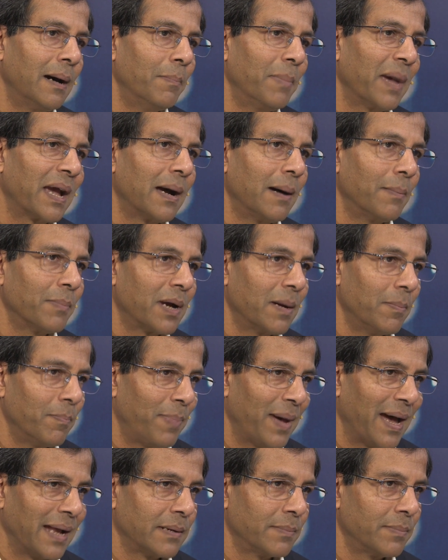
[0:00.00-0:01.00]
become
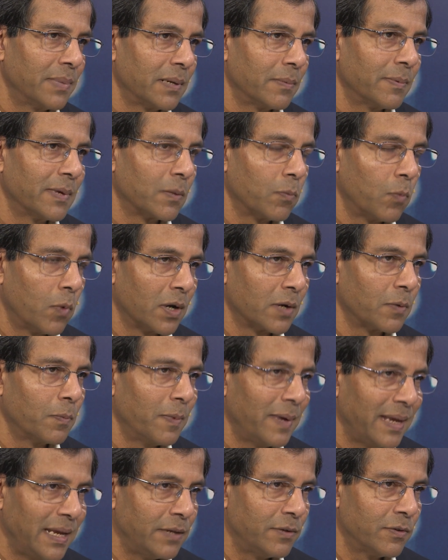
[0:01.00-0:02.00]
compatible with what
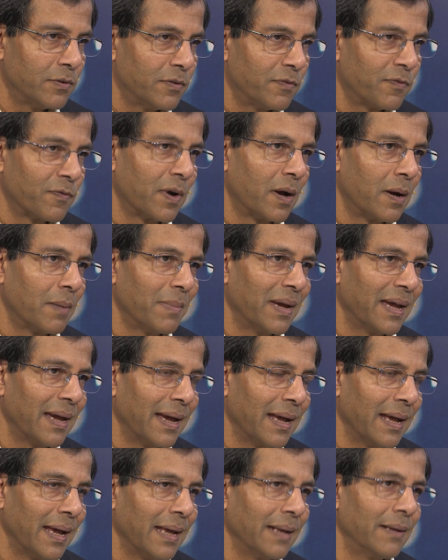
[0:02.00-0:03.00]
we do from
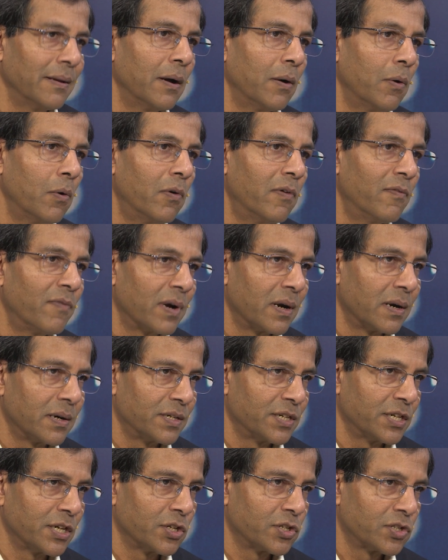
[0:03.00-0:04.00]
an
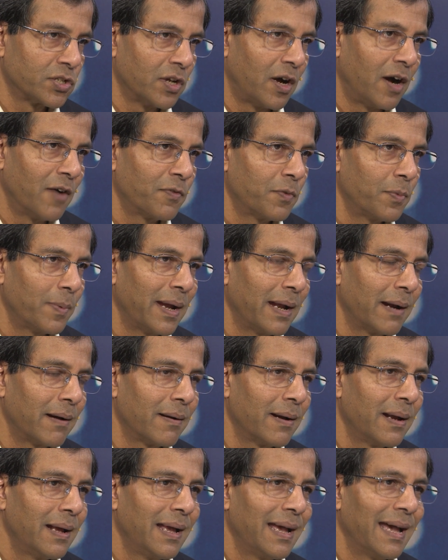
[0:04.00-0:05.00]
overarching
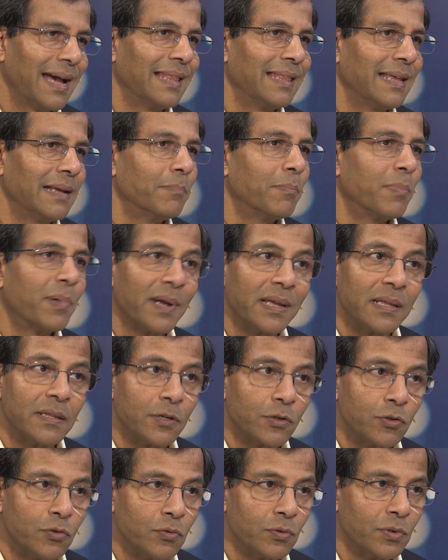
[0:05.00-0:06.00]
software, and then bring
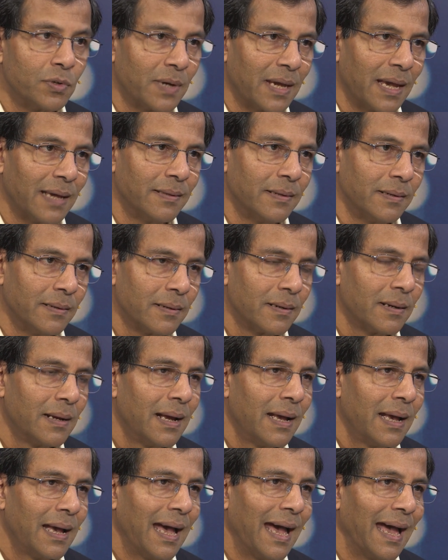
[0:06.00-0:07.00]
the two together.
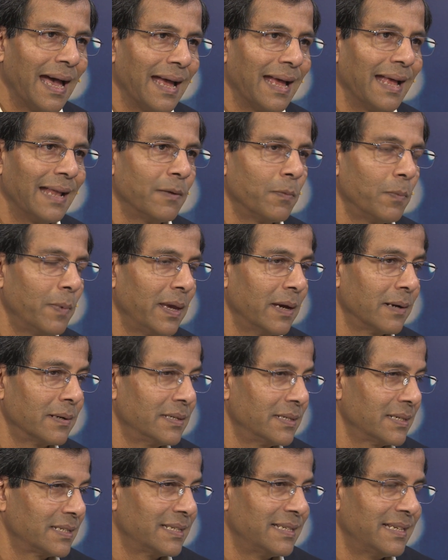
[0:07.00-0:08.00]
And we are
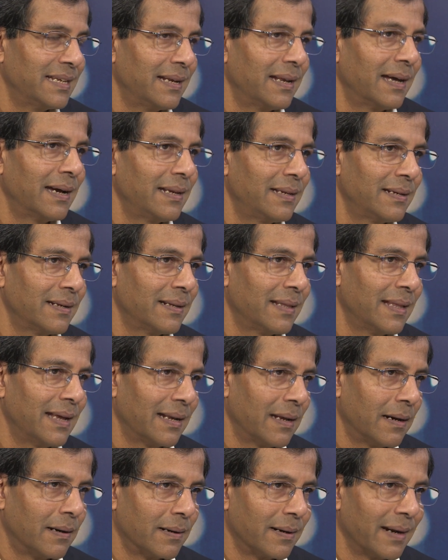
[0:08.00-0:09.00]
just delighted
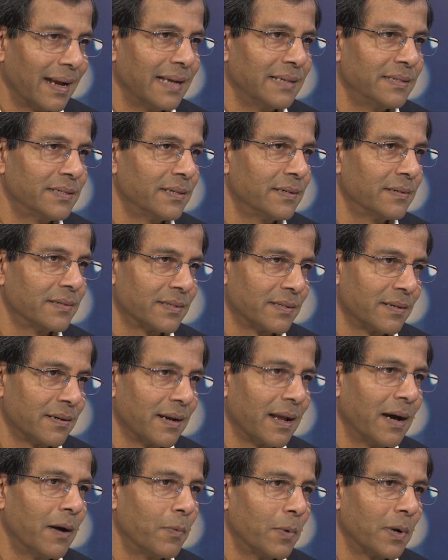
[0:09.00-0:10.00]
that our engineers are
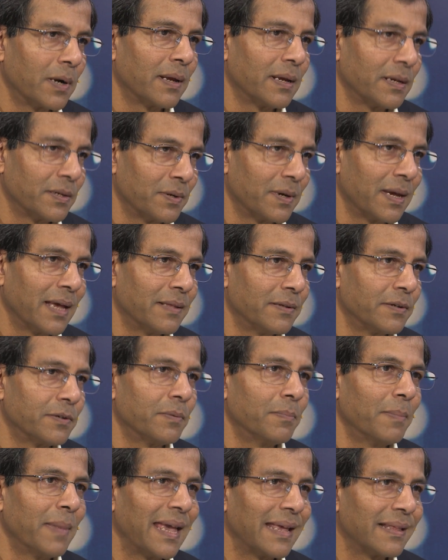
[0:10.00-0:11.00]
now working together
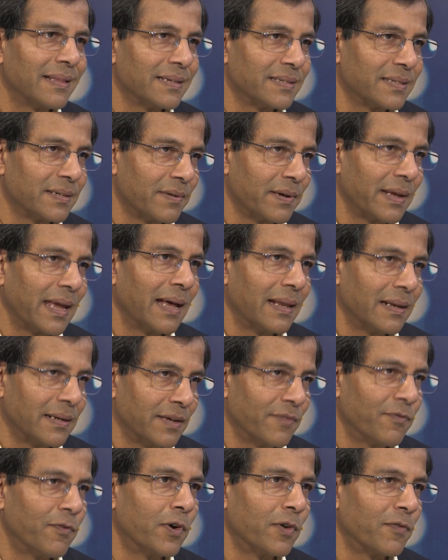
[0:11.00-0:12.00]
to make this a
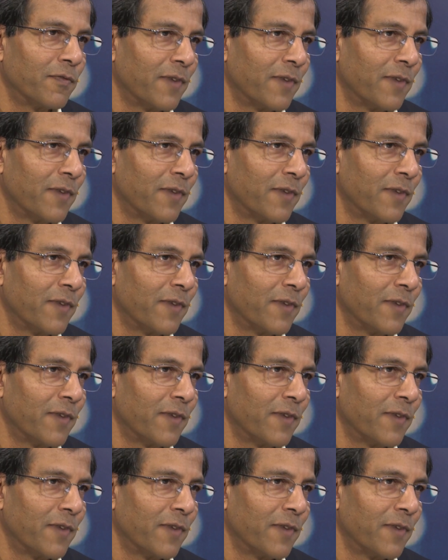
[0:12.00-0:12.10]
reality for